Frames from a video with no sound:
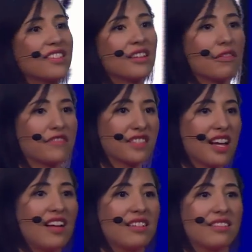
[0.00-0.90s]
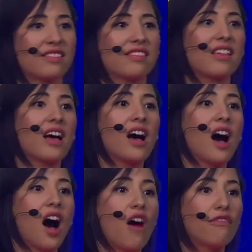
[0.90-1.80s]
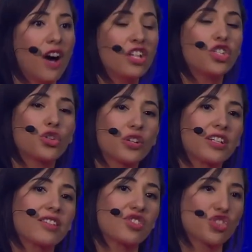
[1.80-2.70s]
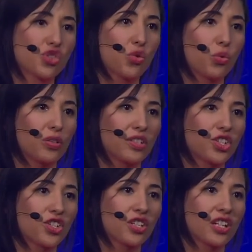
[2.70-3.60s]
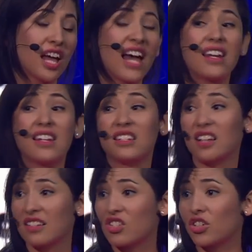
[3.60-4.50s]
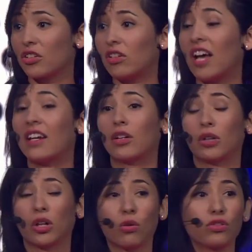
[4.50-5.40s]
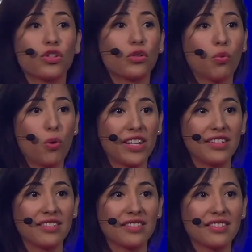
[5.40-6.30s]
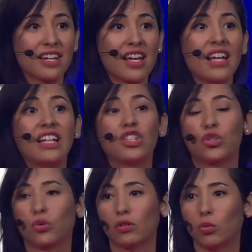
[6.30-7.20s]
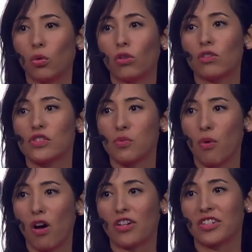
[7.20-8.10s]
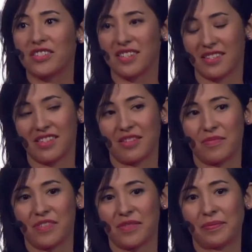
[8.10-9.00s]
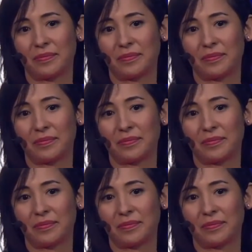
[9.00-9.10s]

of tons of untreated sewage and industrial and agricultural waste into our world's water systems,